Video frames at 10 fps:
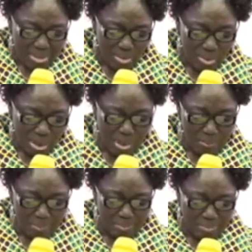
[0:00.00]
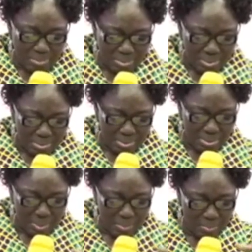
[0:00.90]
you came,
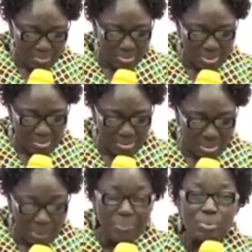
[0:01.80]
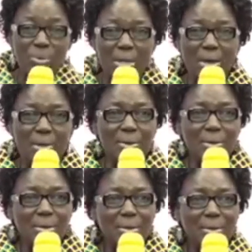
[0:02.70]
Providence has kept you here
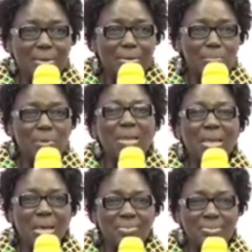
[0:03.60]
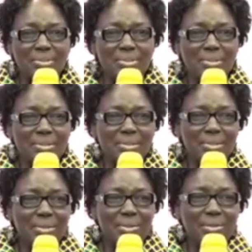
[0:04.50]
many years.
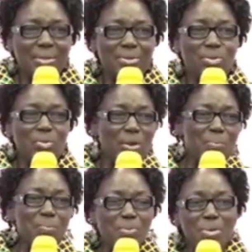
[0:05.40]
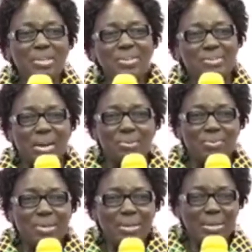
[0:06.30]
Children have been born in this
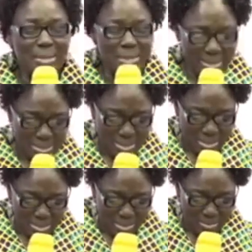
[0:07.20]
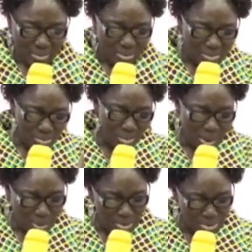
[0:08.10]
country. So this is
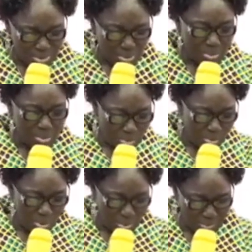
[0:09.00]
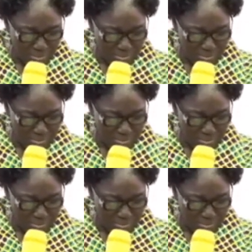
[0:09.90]
where God told you to go.